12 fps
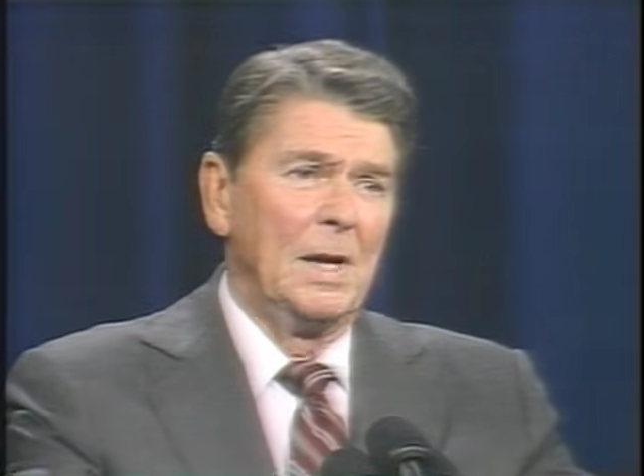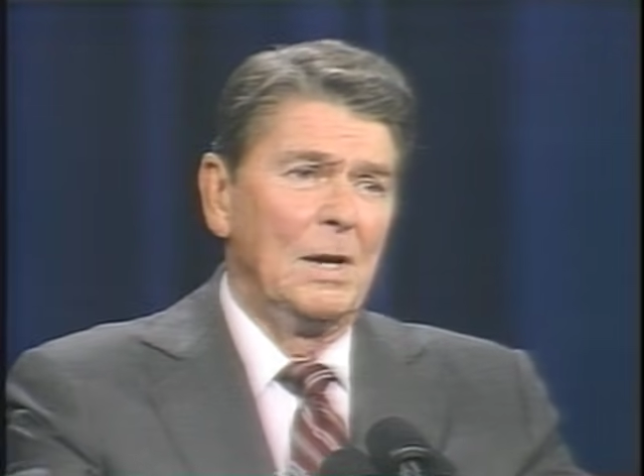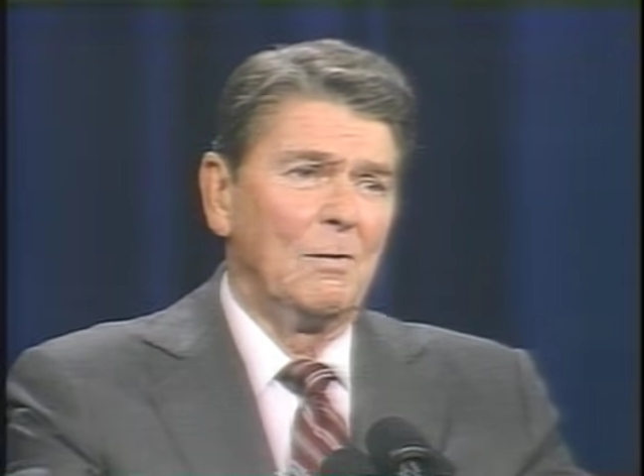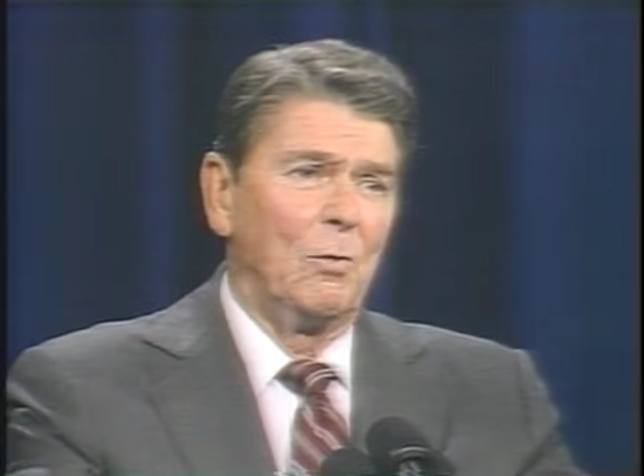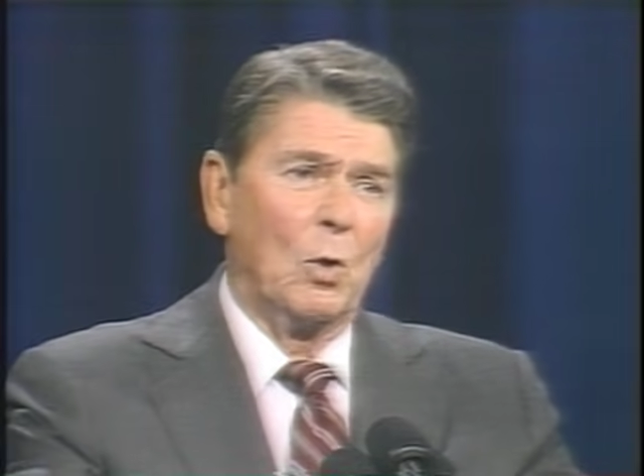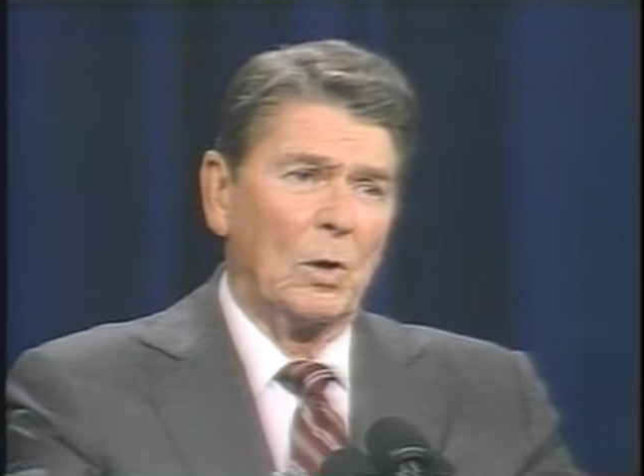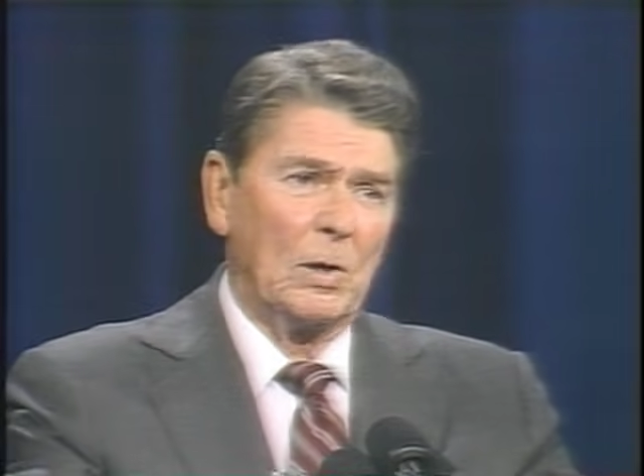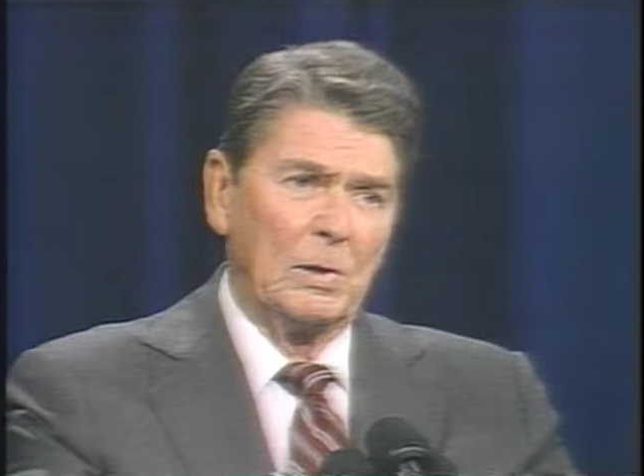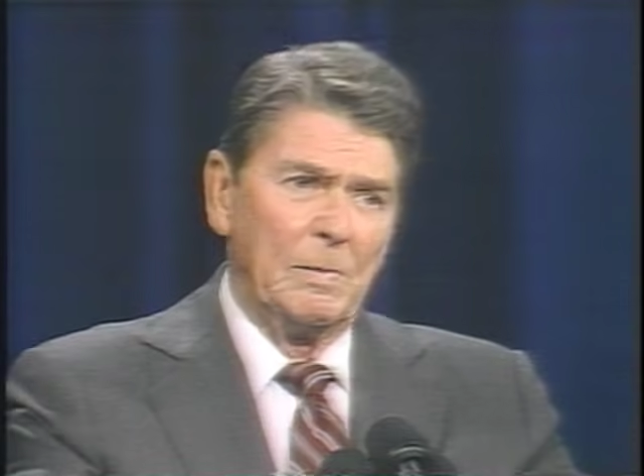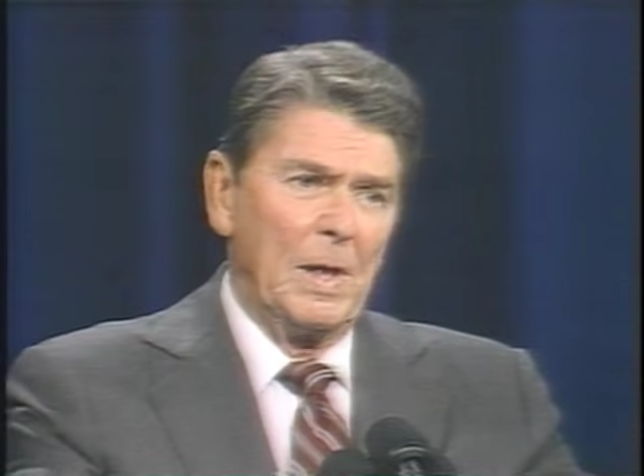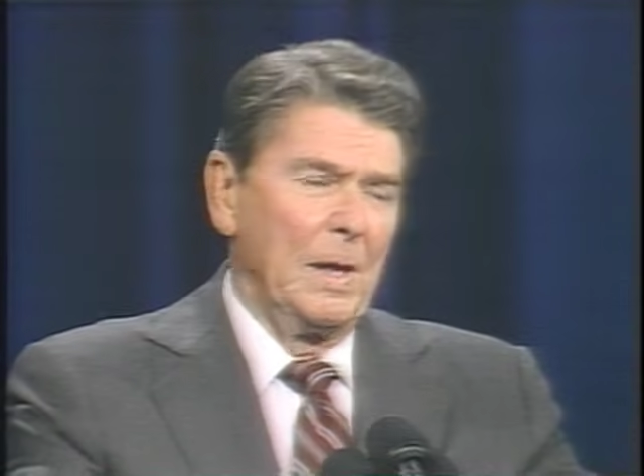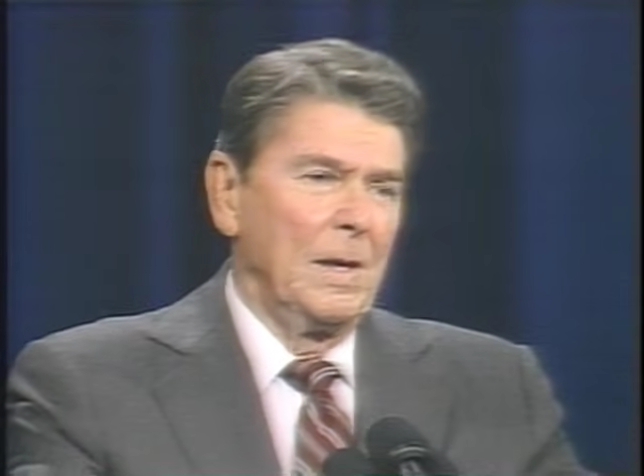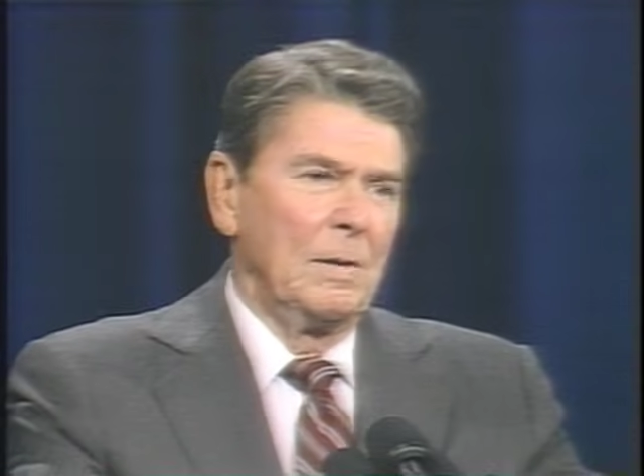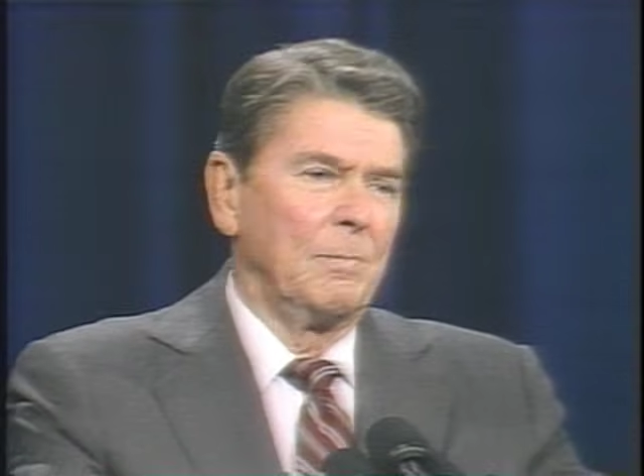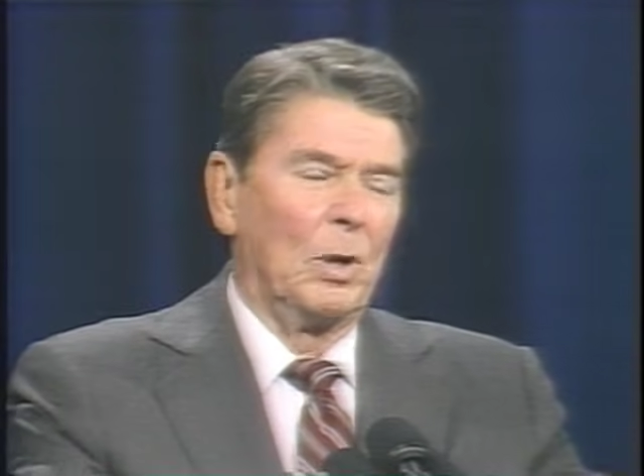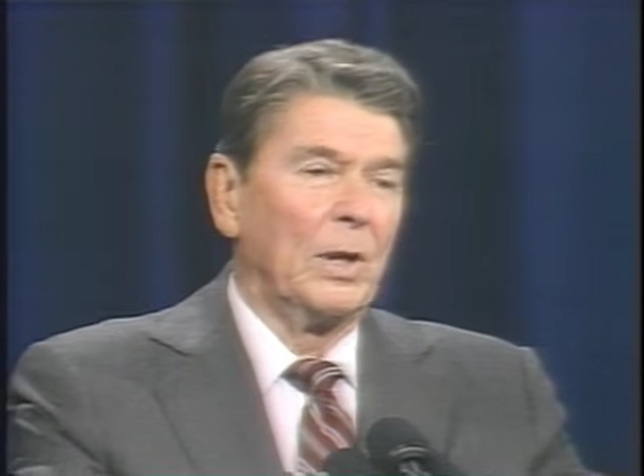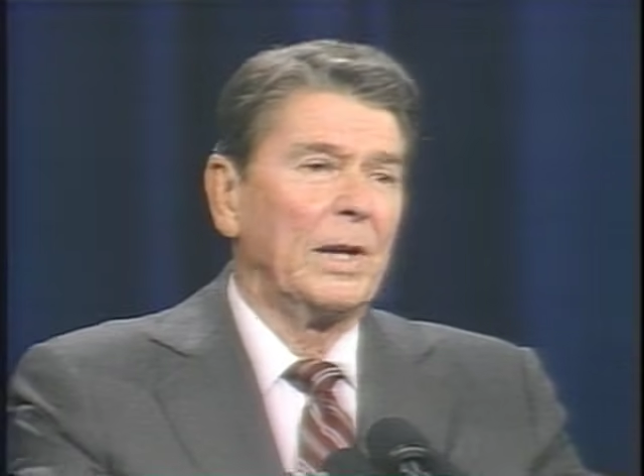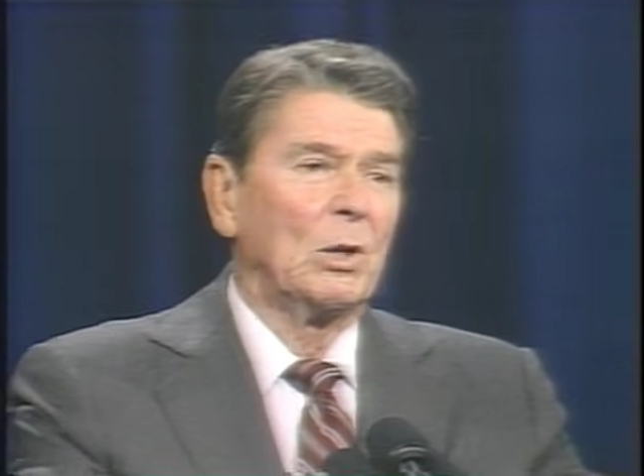for
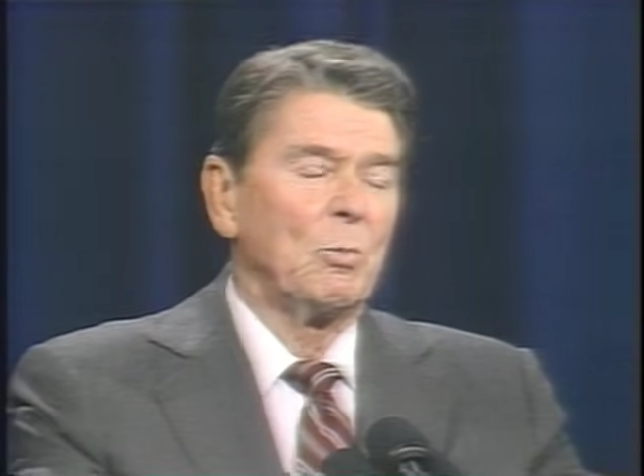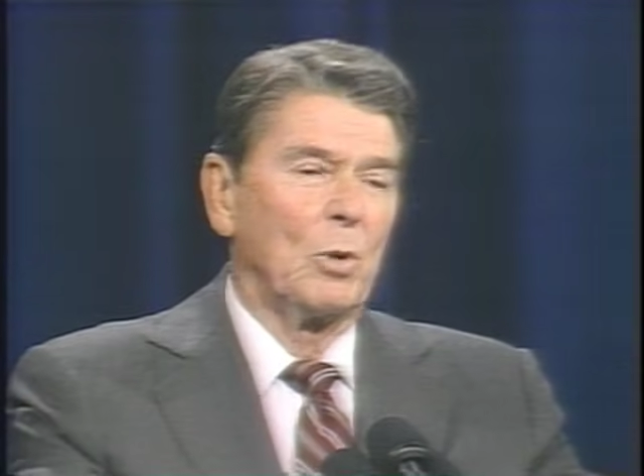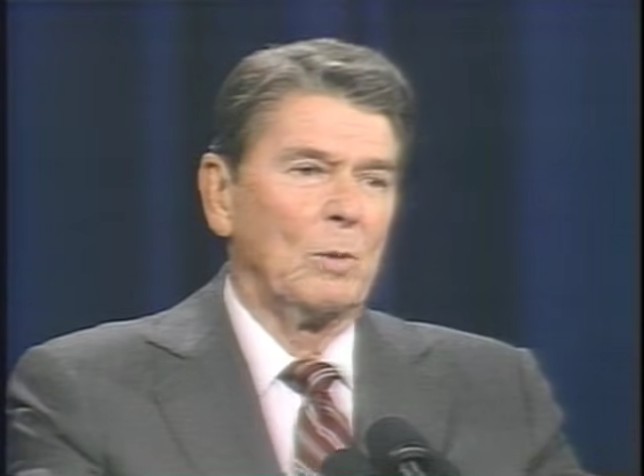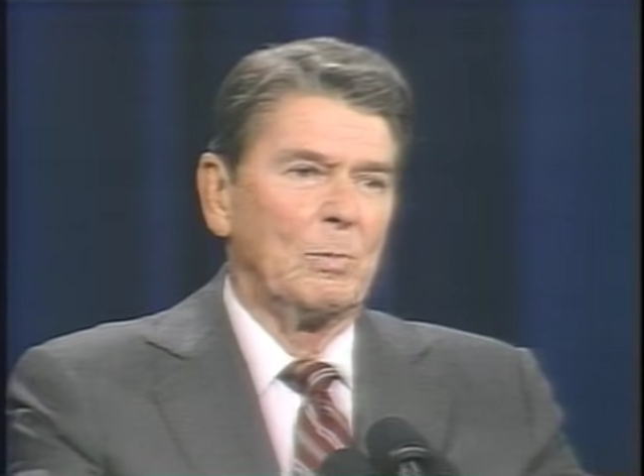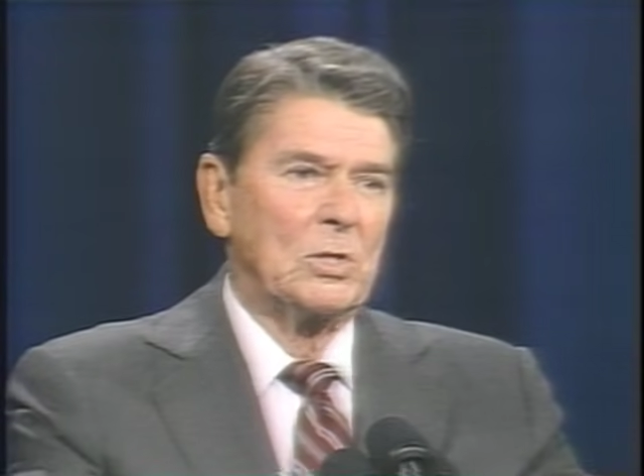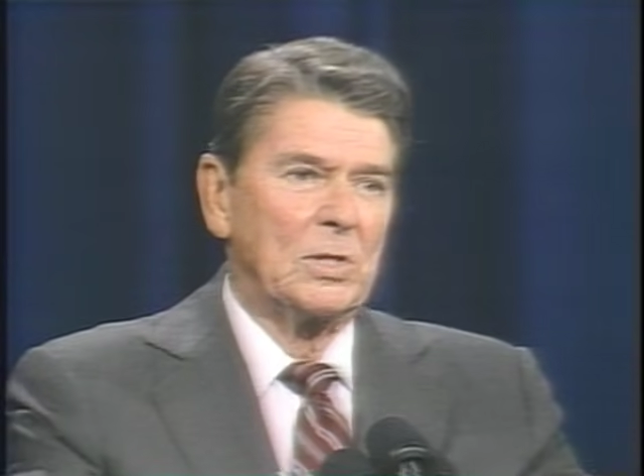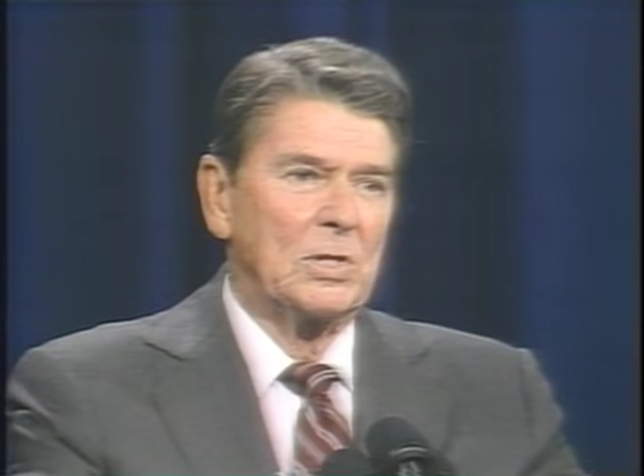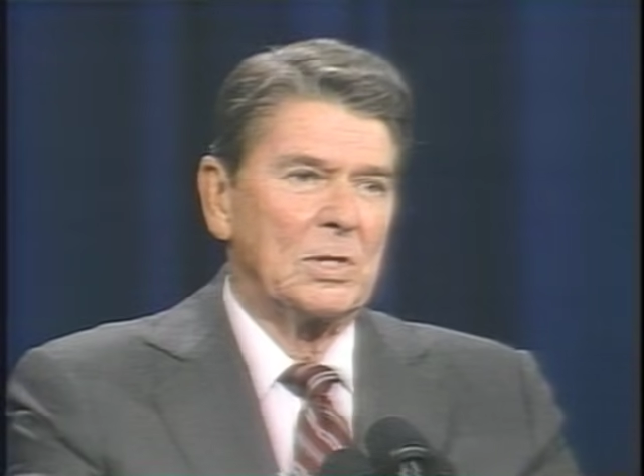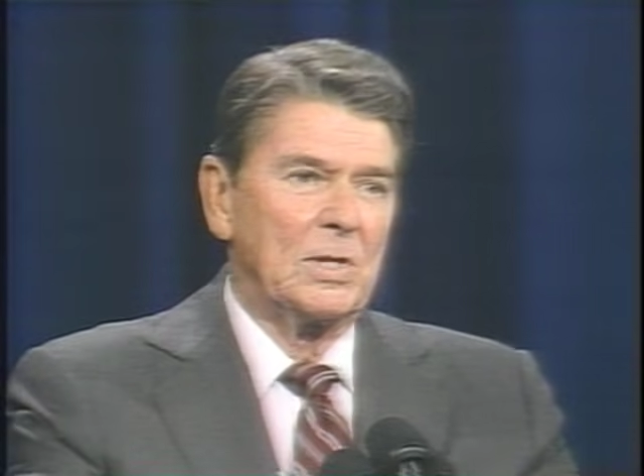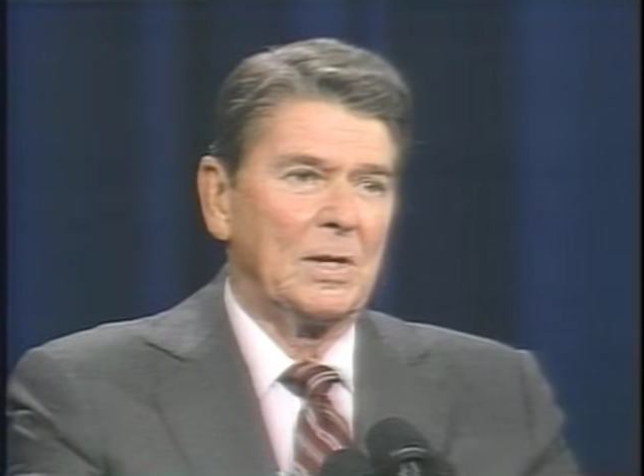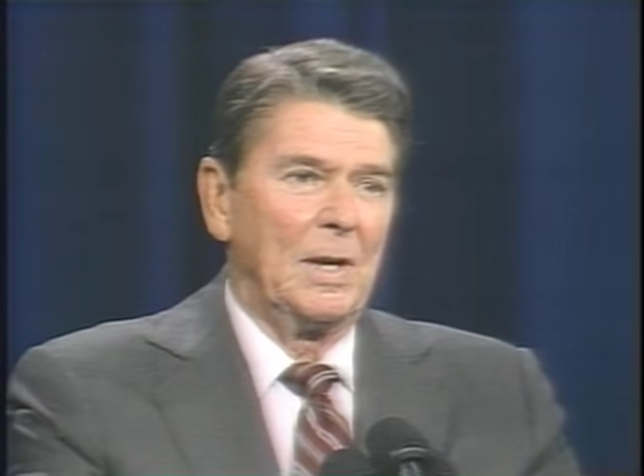political purposes,